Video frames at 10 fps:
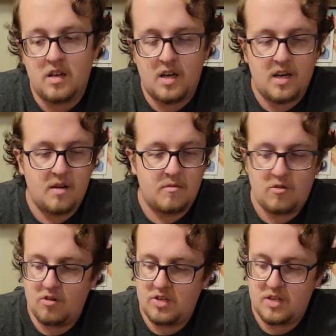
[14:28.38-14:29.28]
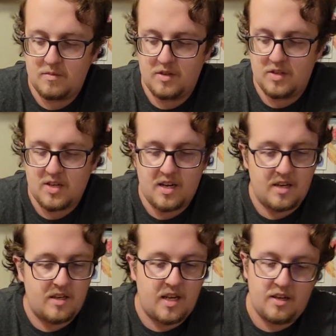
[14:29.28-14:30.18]
Of course, I'm going to
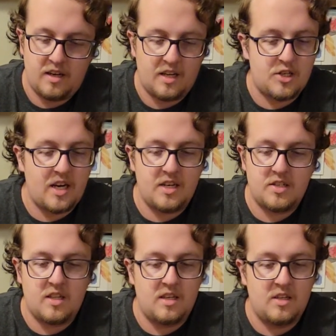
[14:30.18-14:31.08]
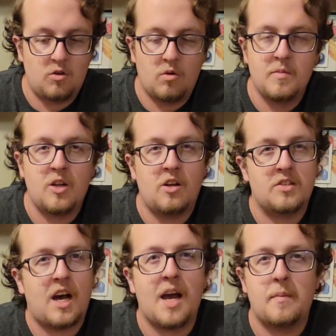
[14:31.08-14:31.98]
say you got to change the Darumidal
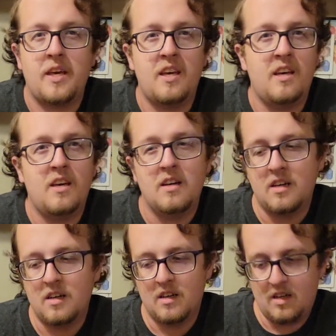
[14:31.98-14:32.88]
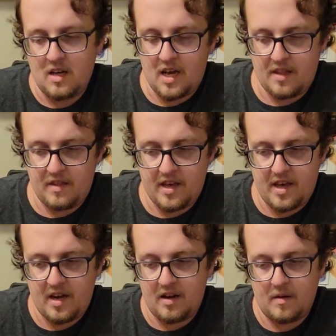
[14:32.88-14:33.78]
to IP. And
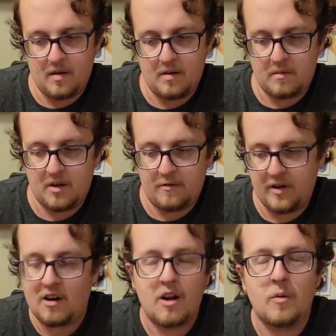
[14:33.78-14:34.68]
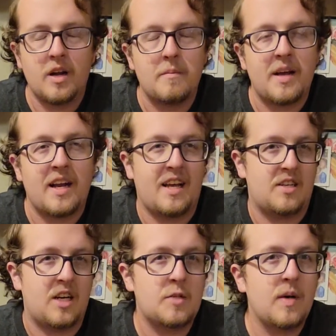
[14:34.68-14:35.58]
then I'm going to figure out a way to main
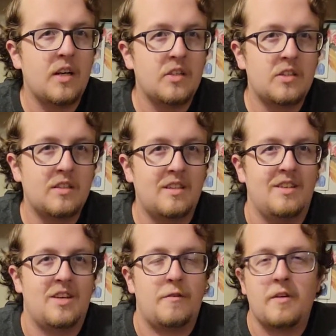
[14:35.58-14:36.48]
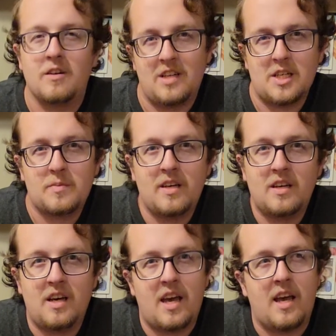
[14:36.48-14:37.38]
anti-spells because I fear
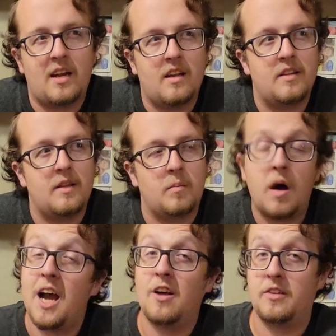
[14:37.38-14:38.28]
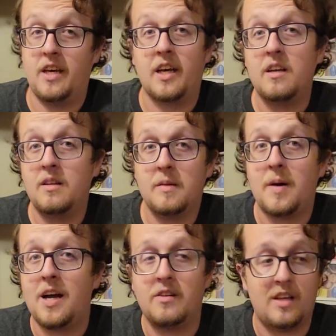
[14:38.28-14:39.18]
Despia and the Pile deck. The
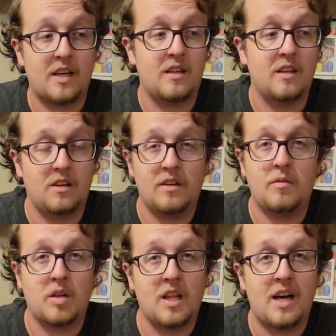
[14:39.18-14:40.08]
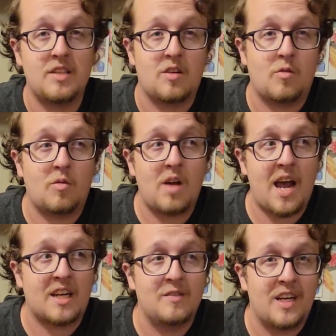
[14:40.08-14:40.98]
Pile deck literally relies on
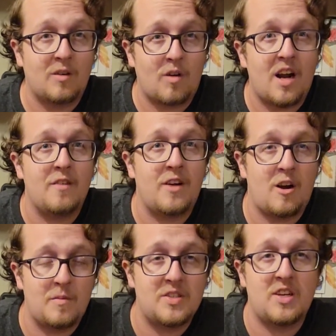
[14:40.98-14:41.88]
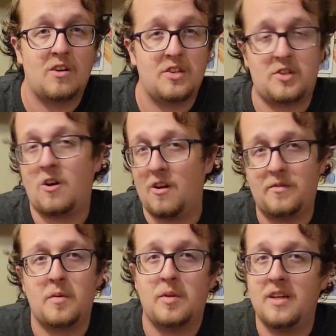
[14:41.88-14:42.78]
activating Rite of Aramesir to start off
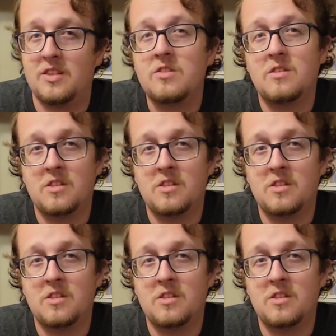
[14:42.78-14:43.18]
their plays.